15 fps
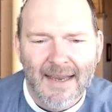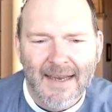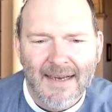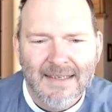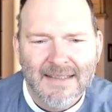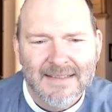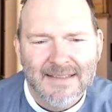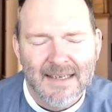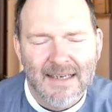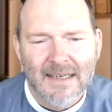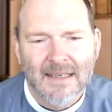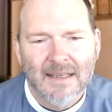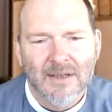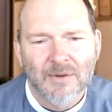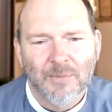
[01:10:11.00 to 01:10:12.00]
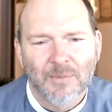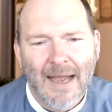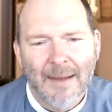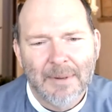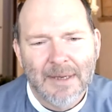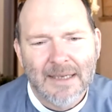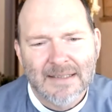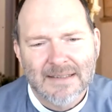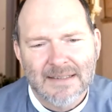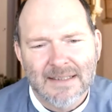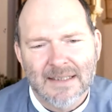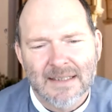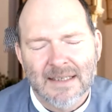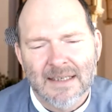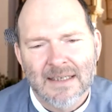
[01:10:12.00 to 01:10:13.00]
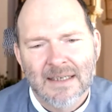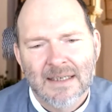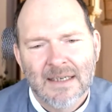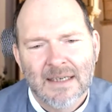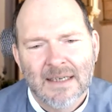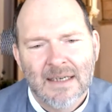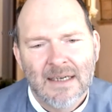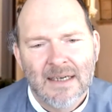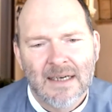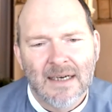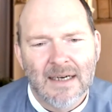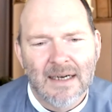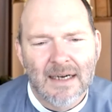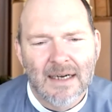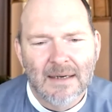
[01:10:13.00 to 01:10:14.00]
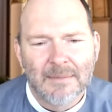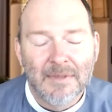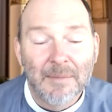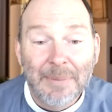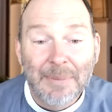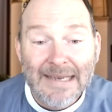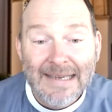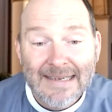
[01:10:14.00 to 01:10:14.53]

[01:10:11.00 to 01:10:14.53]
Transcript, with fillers: eggs and the rabbits and the